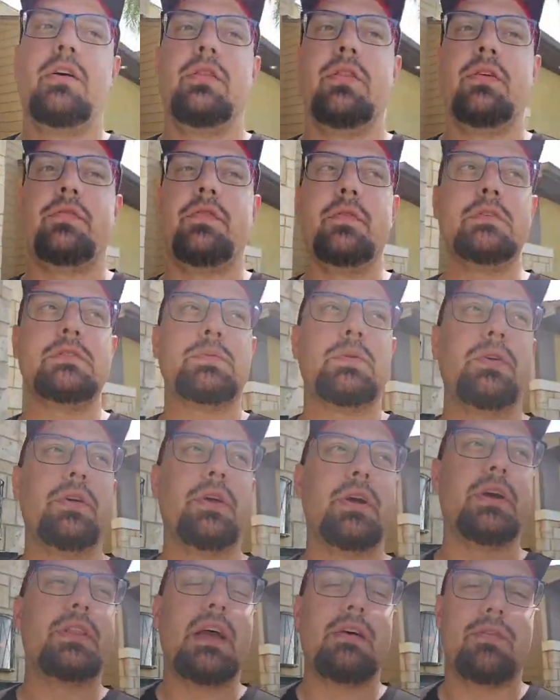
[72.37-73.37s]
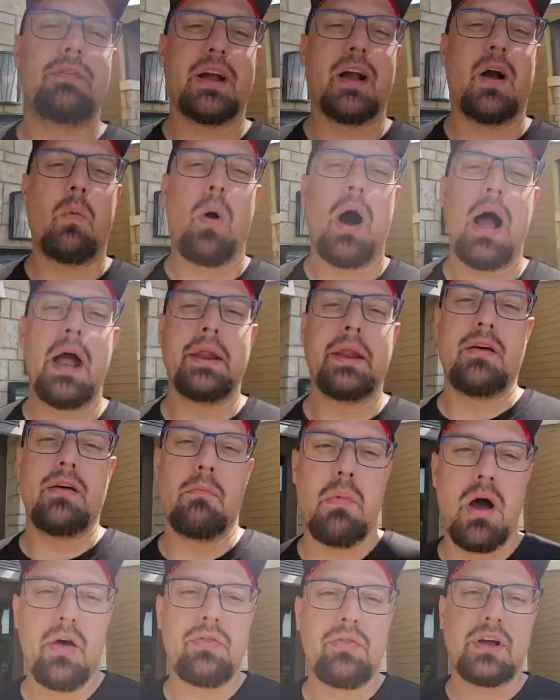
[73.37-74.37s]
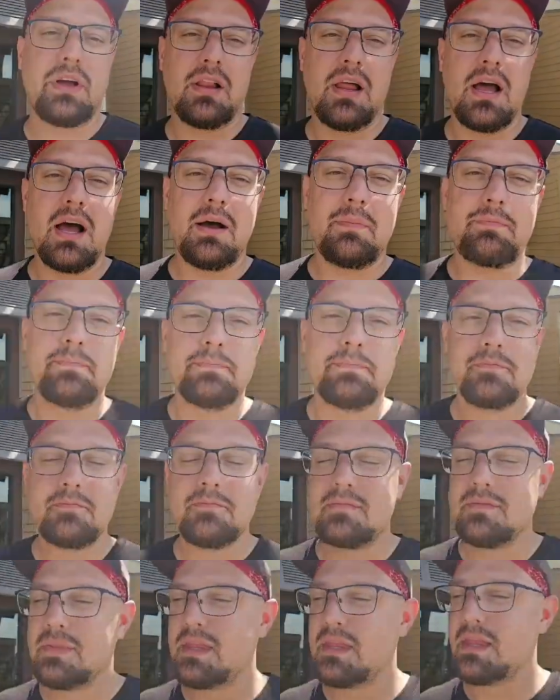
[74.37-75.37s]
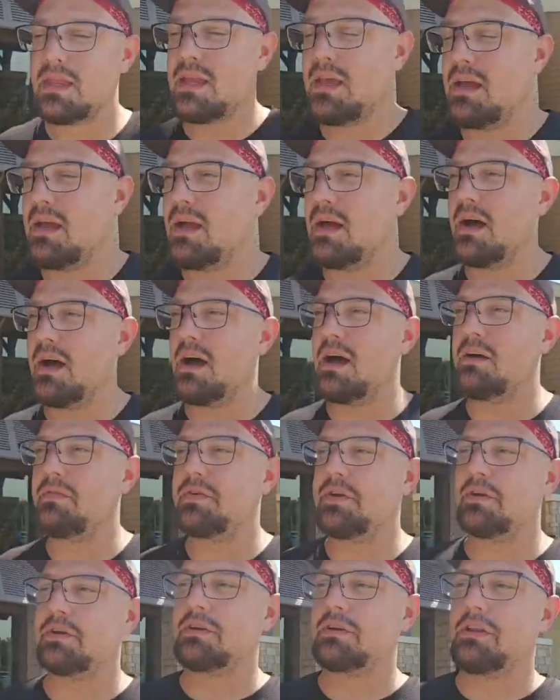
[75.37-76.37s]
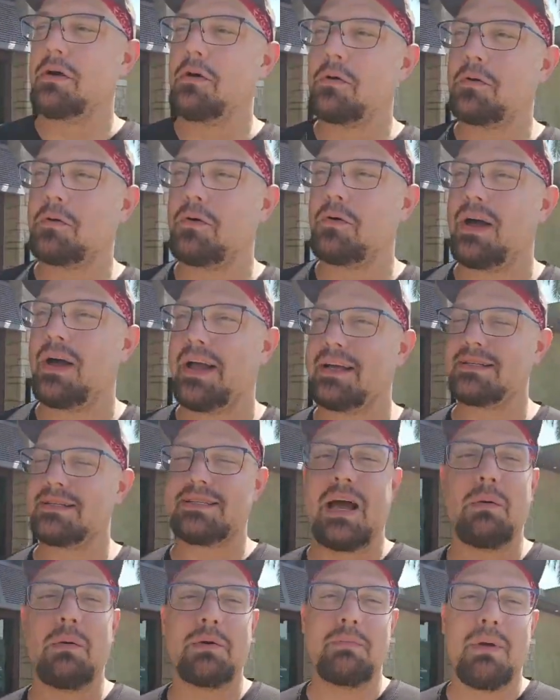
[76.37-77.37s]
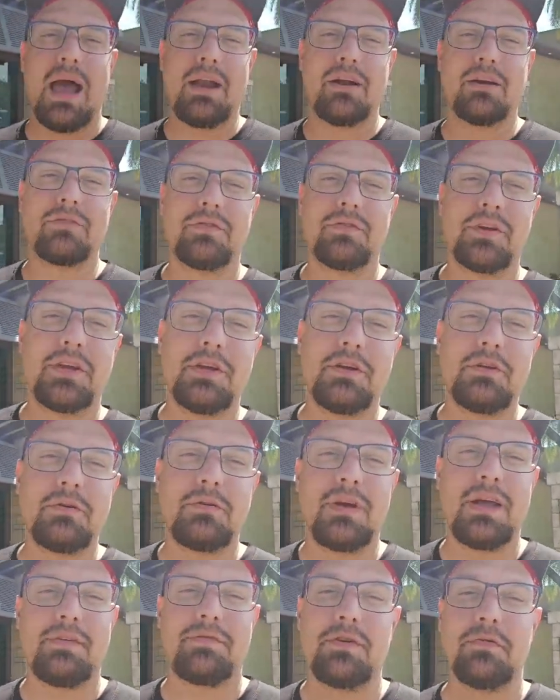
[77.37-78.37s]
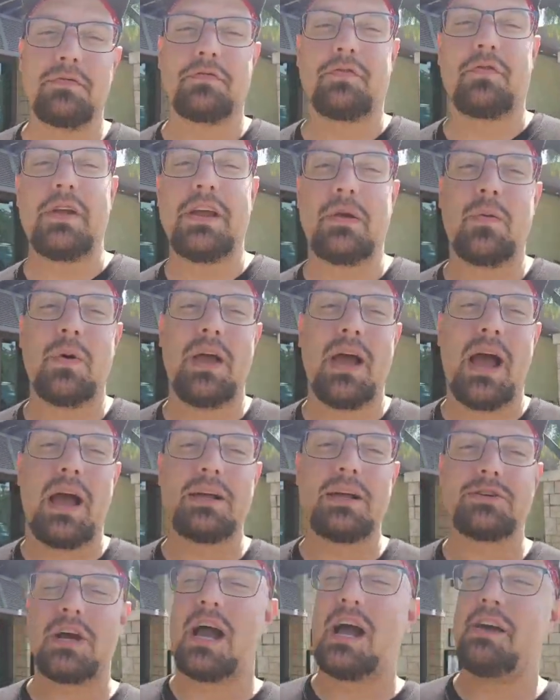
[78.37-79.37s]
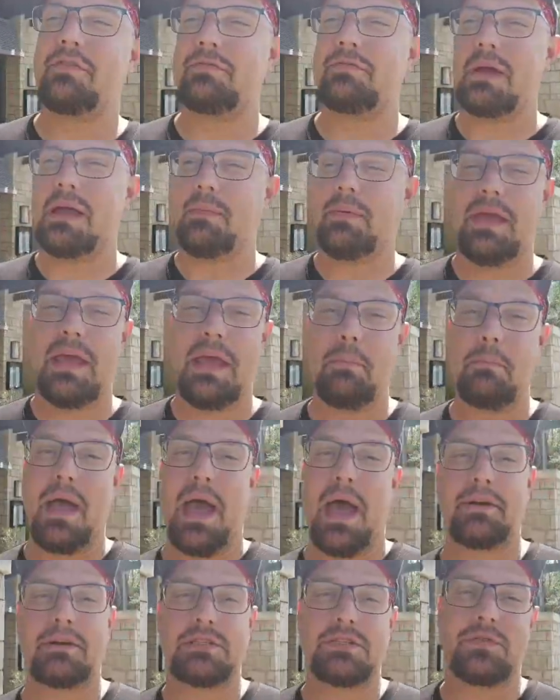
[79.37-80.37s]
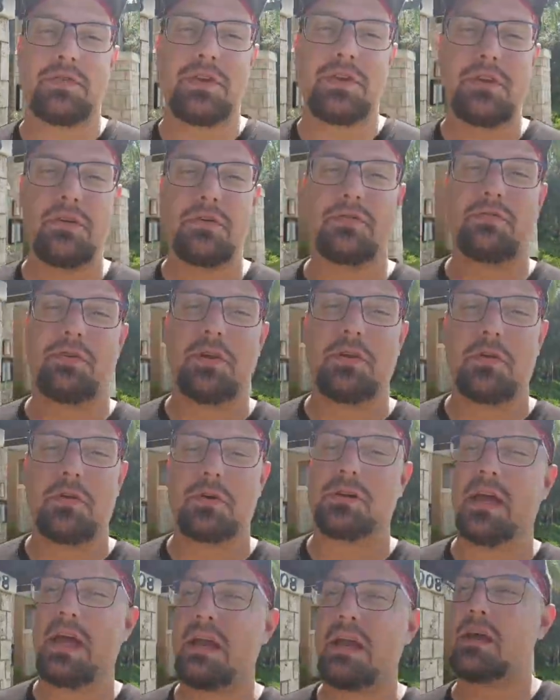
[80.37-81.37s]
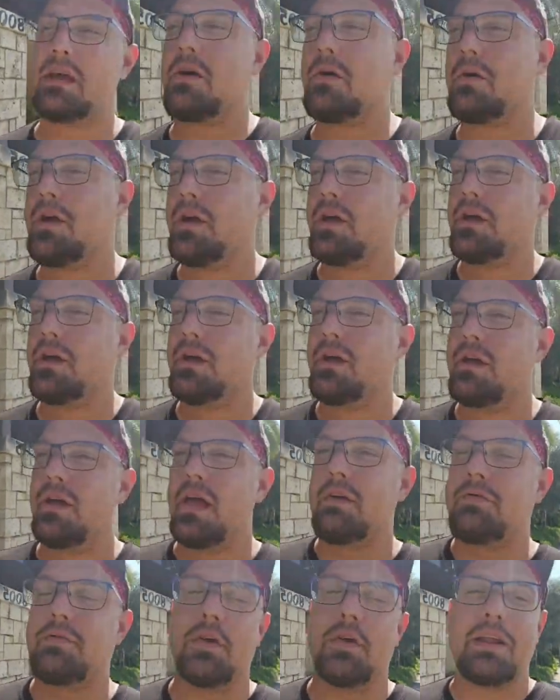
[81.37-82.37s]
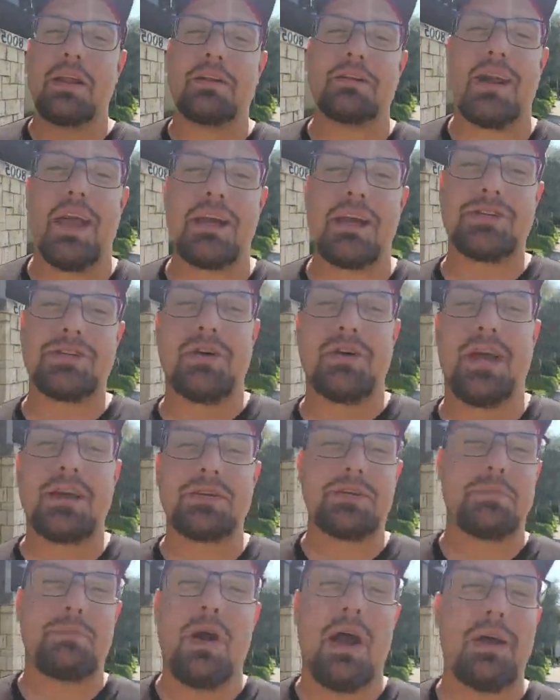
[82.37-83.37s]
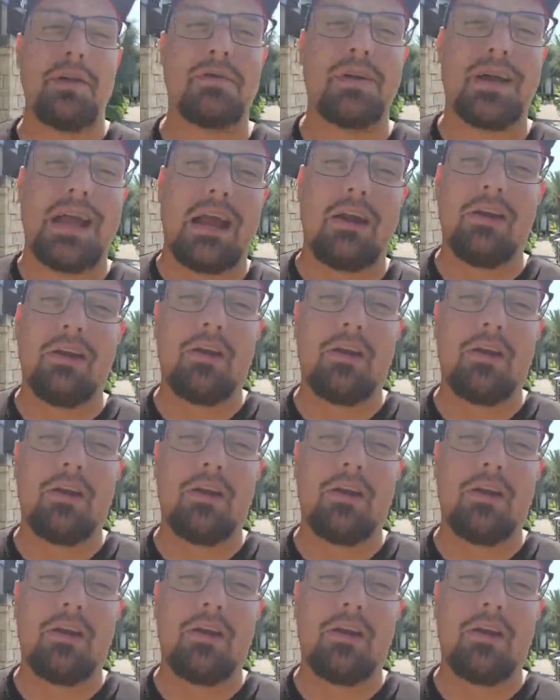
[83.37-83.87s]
the food is really good. They have like a wine of the month club. If you're a local, I guess that would matter for you. If you frequent iDrive, maybe it matters for you if you're in Orlando. If you're an international guest, you probably don't care at